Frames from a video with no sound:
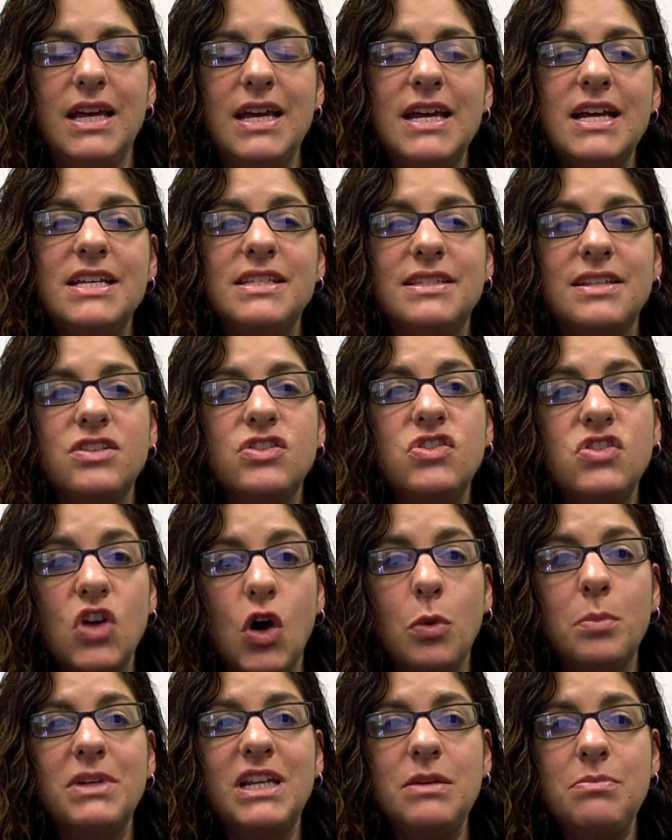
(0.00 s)
Since so
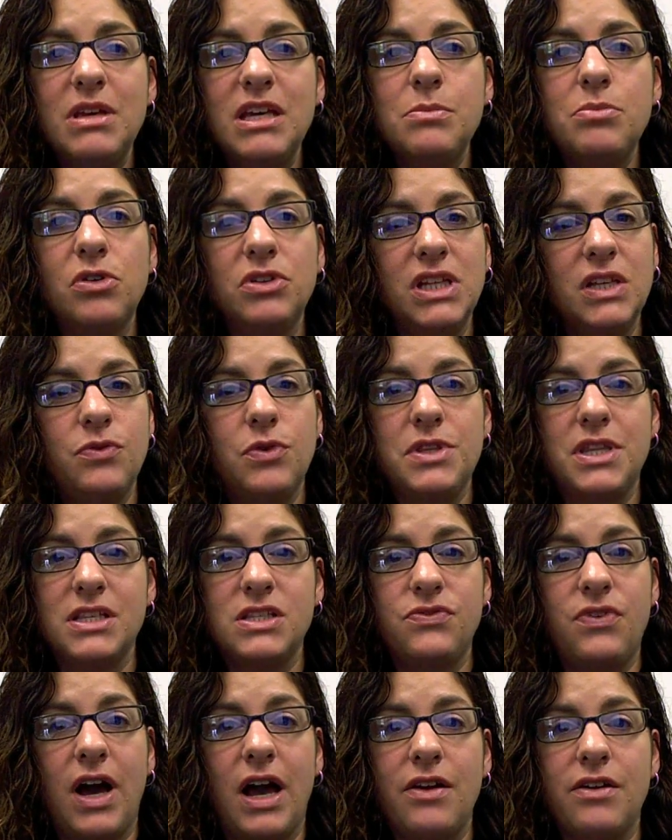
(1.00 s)
many people live with this
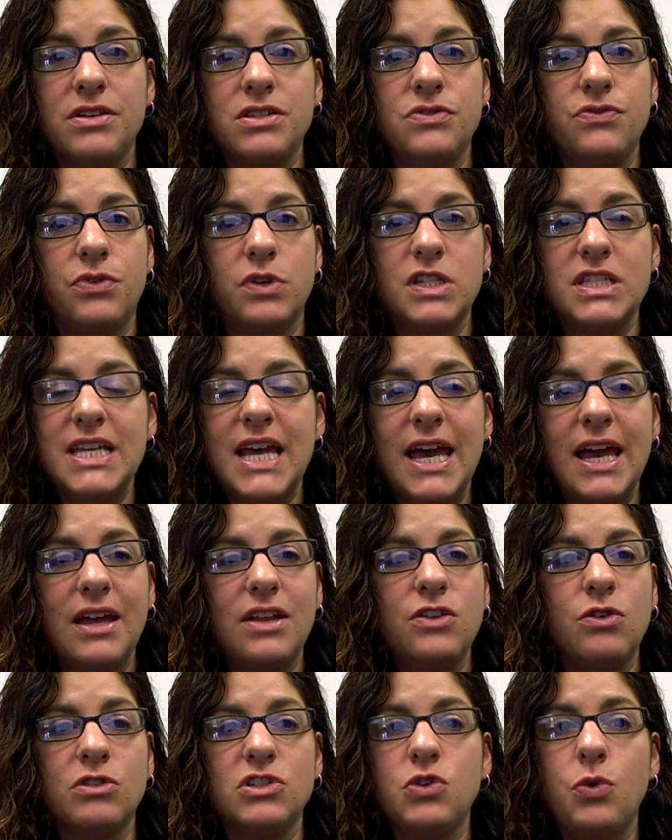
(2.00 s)
virus for 10
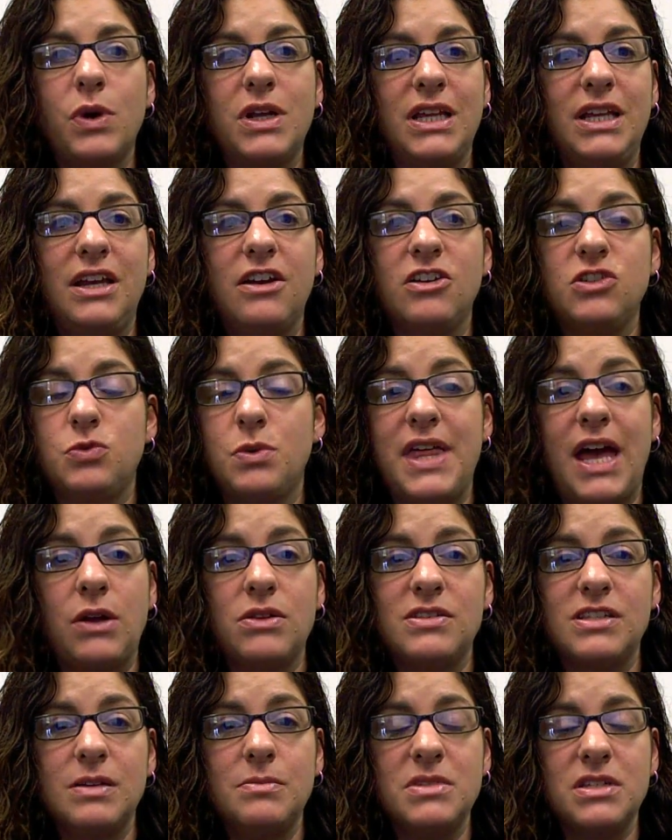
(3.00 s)
or 20 years without
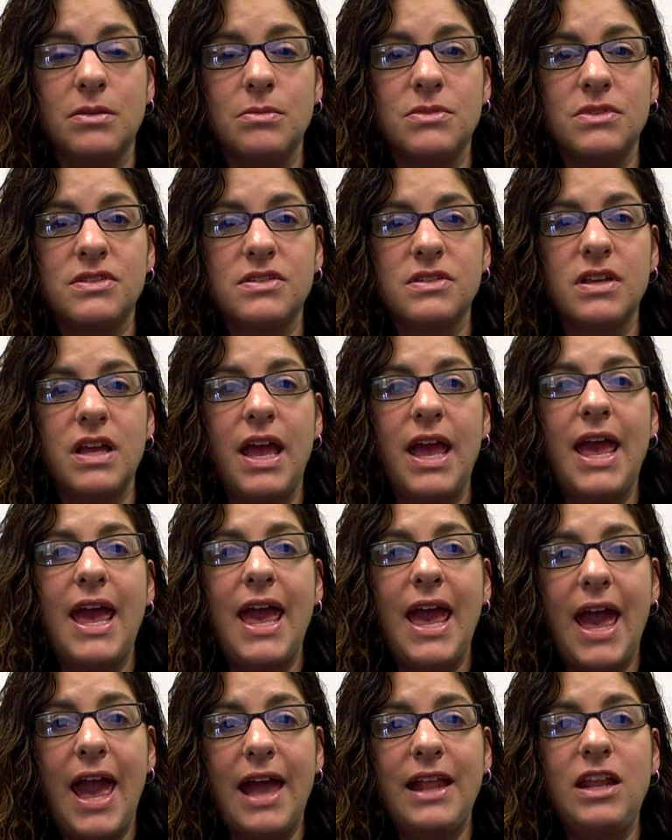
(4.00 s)
symptoms,
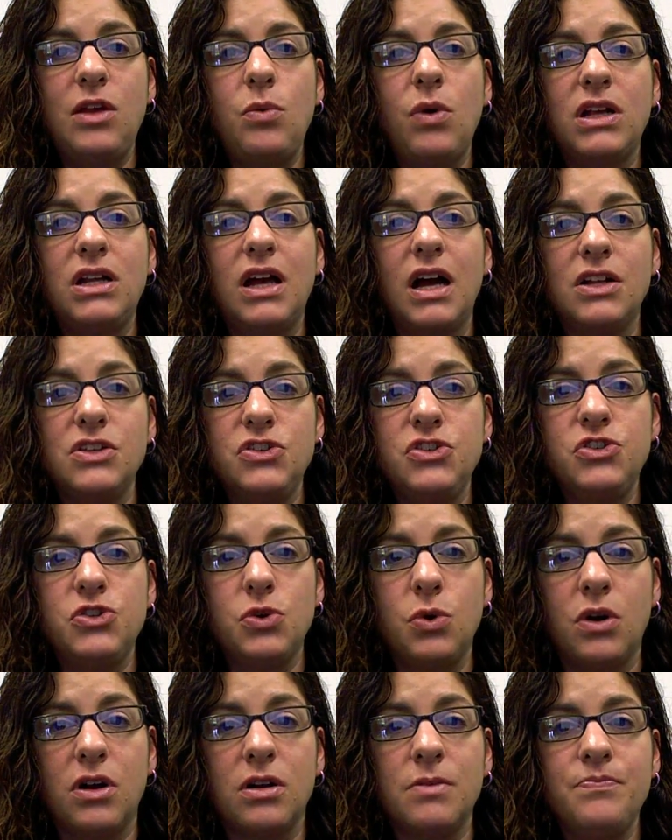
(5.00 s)
anyone
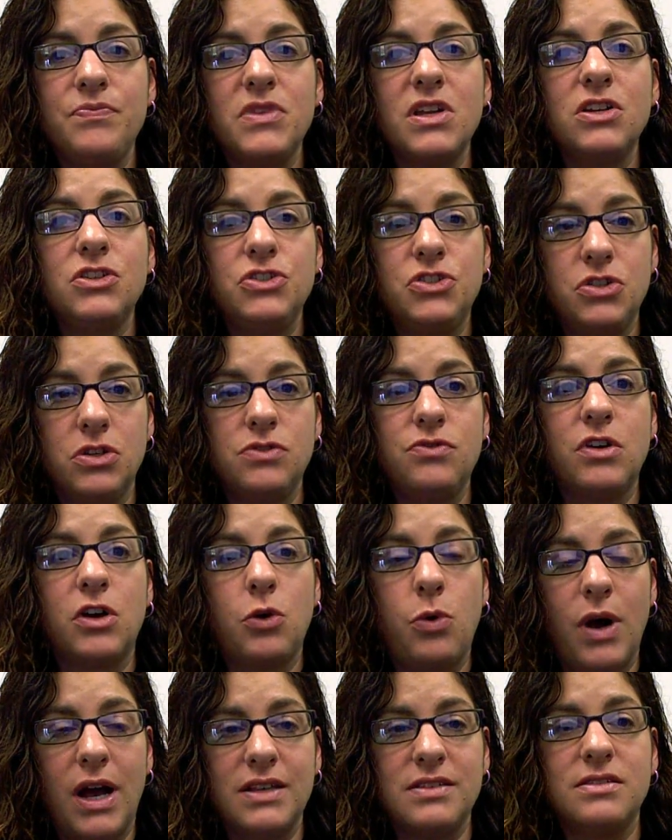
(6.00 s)
unsure should
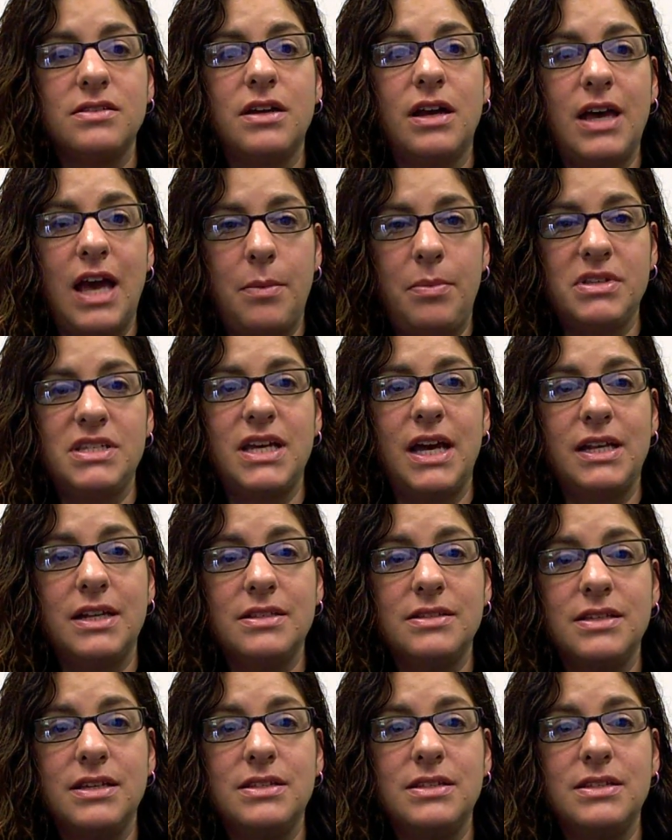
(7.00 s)
request a hepatitis C